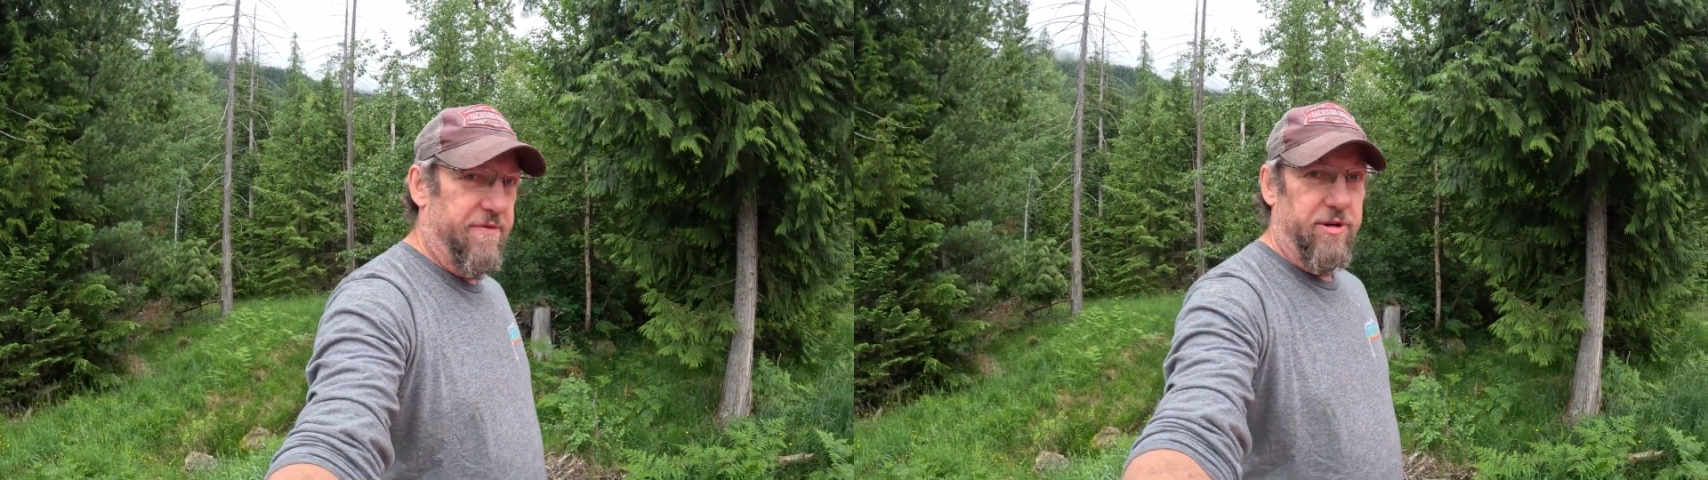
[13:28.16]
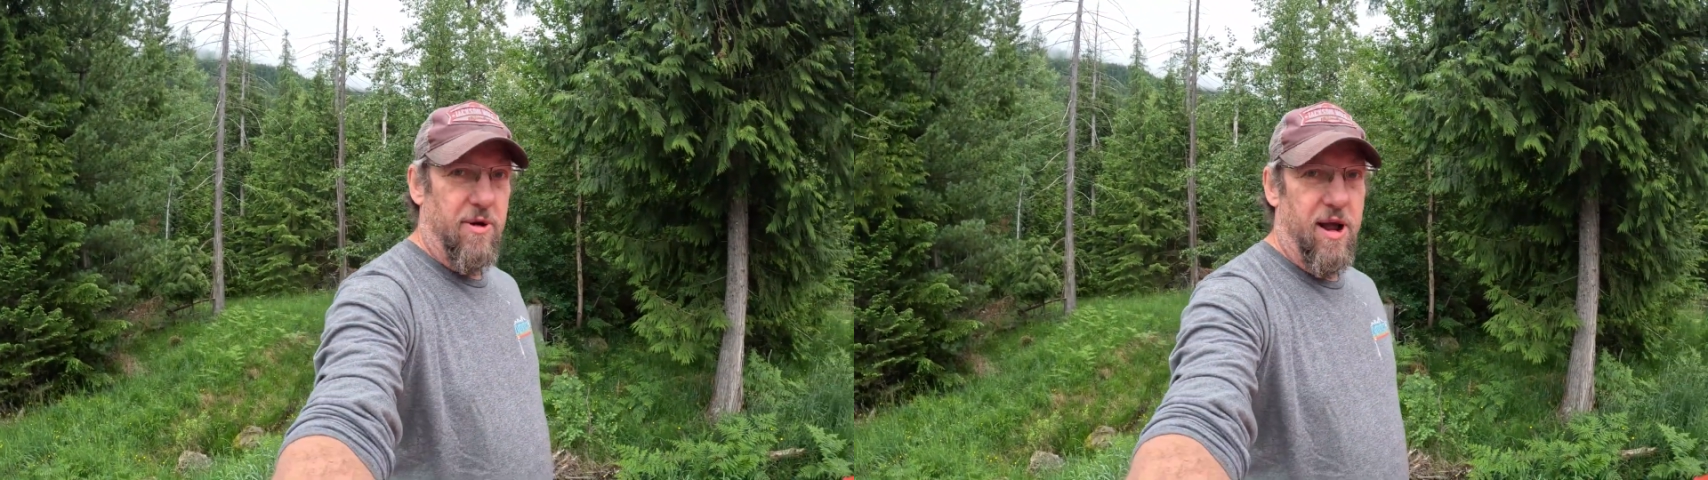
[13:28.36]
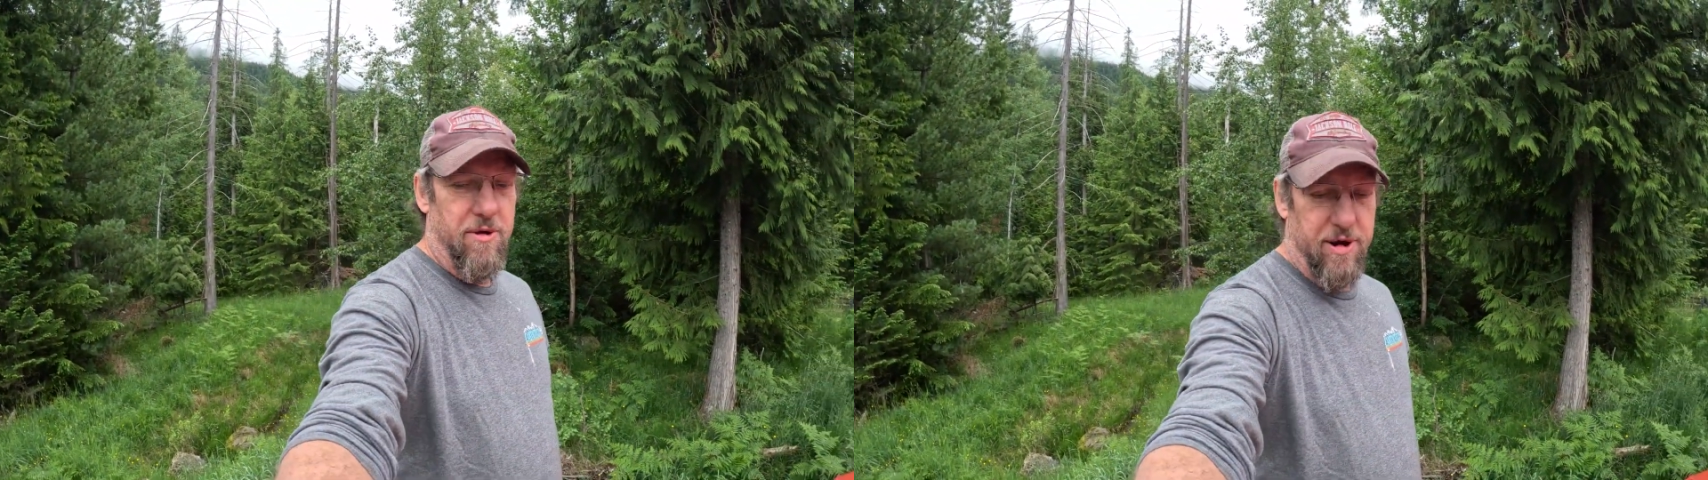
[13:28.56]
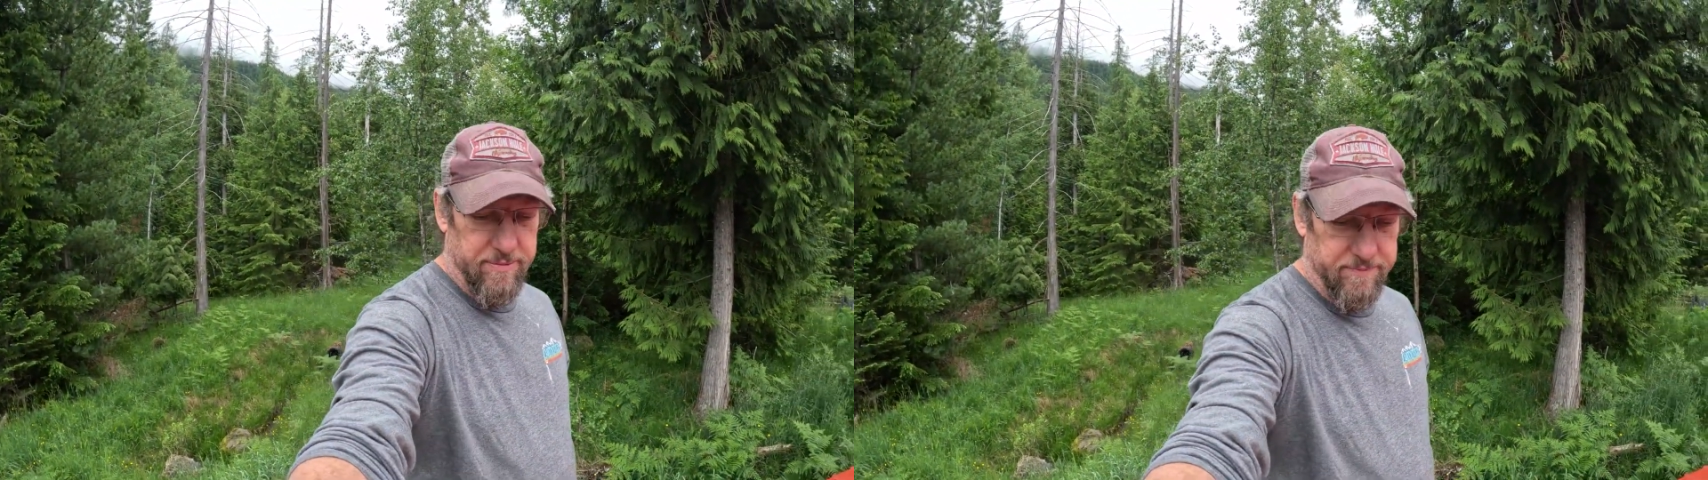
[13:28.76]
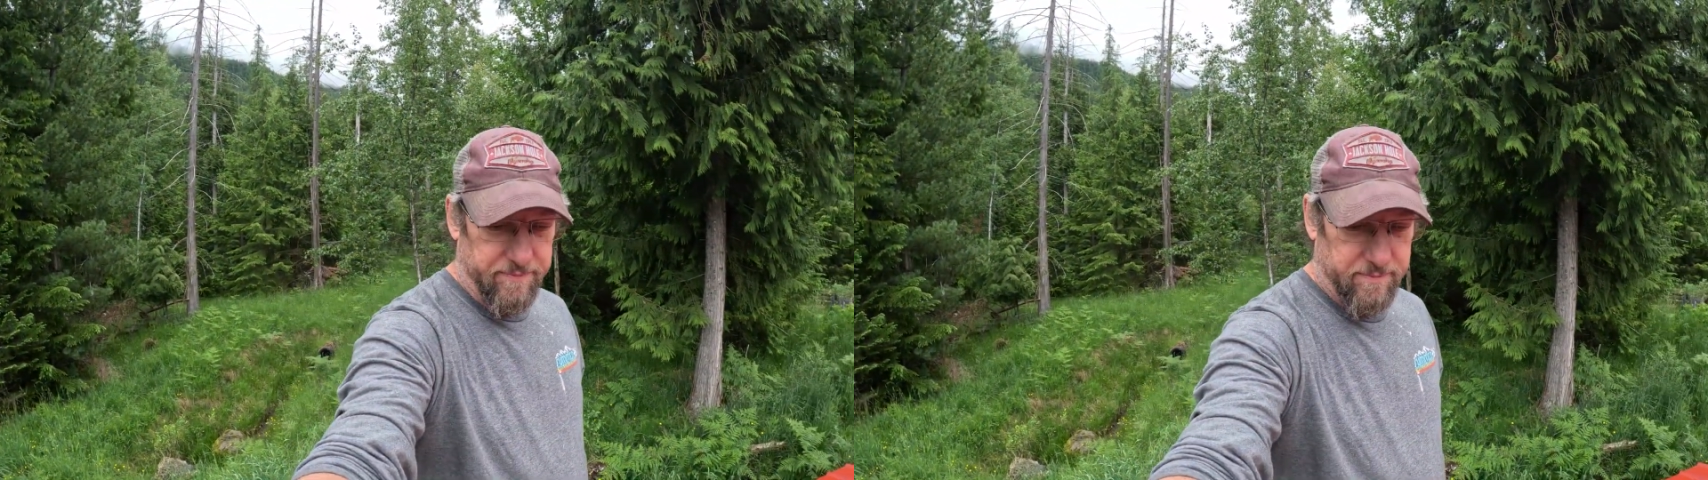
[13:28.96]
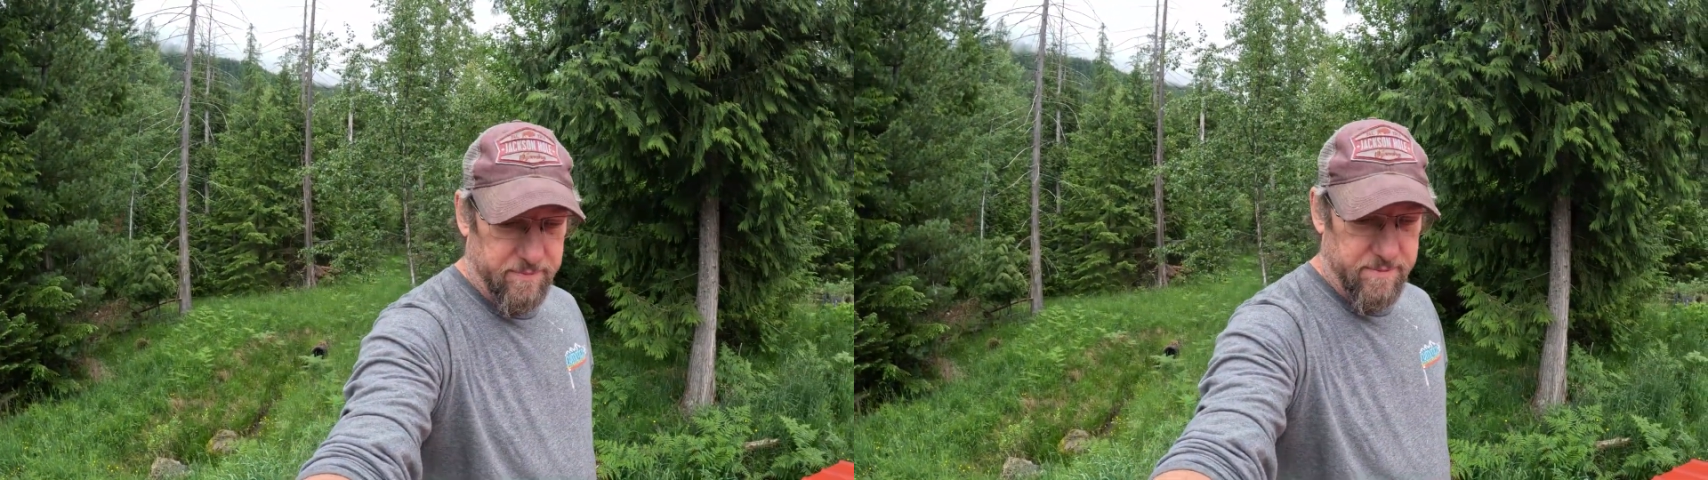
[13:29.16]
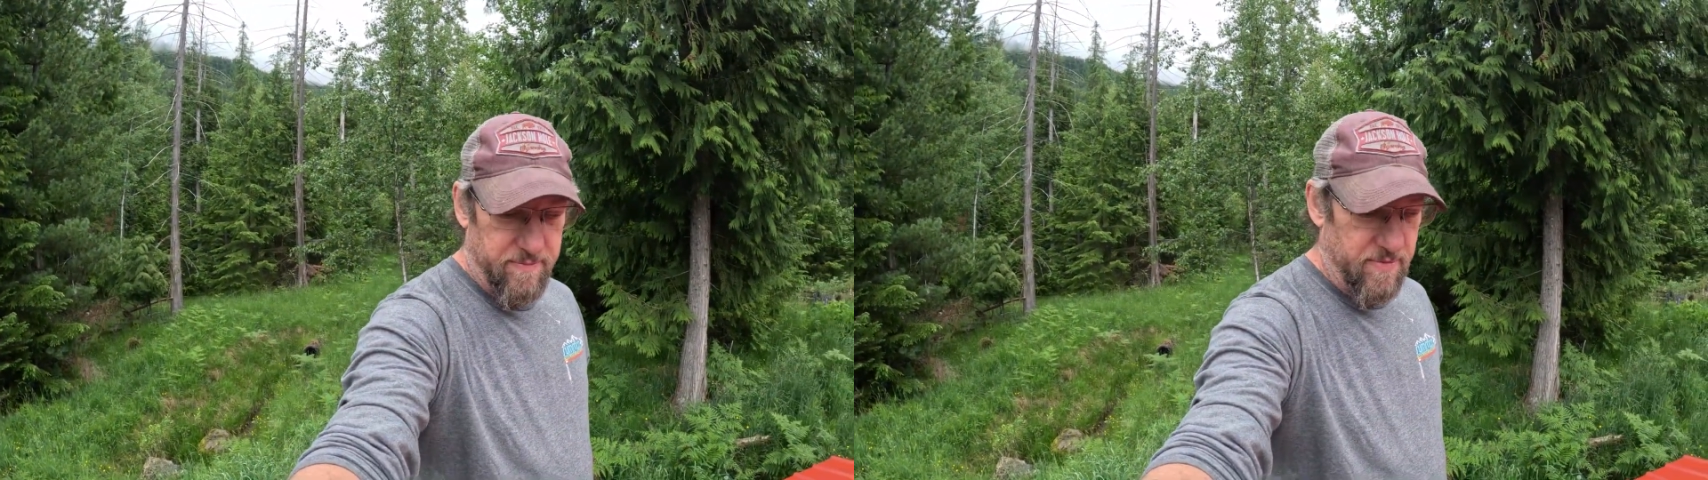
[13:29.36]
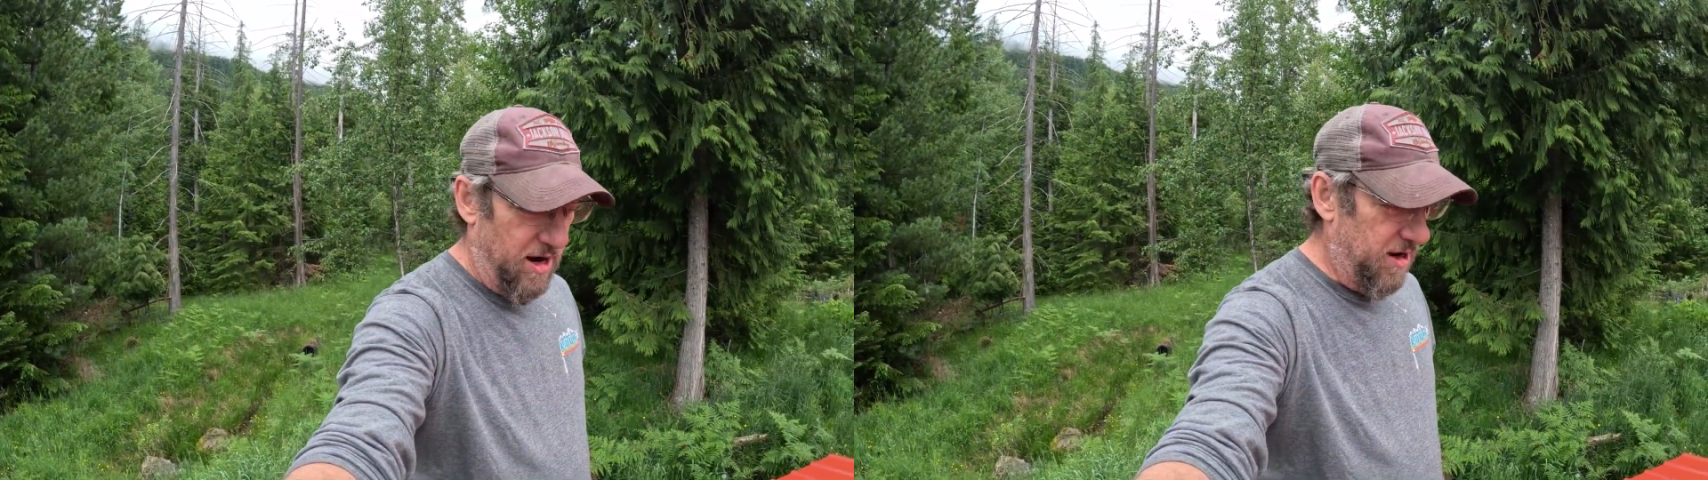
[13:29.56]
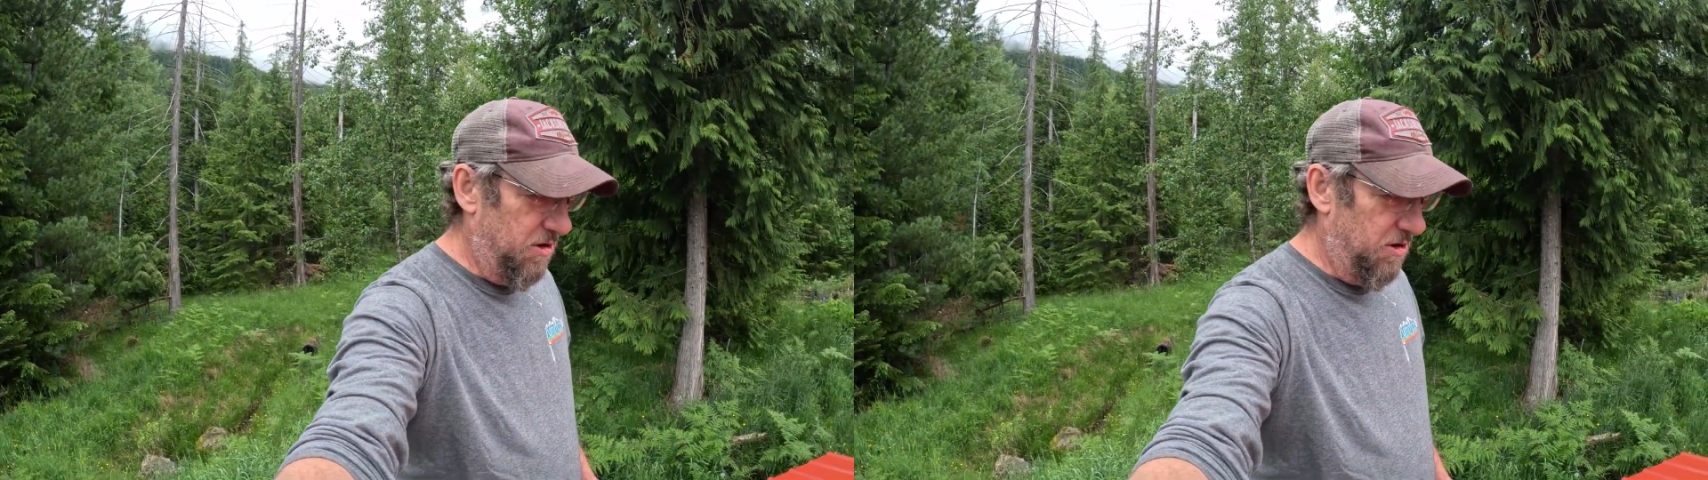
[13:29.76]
off the ground. I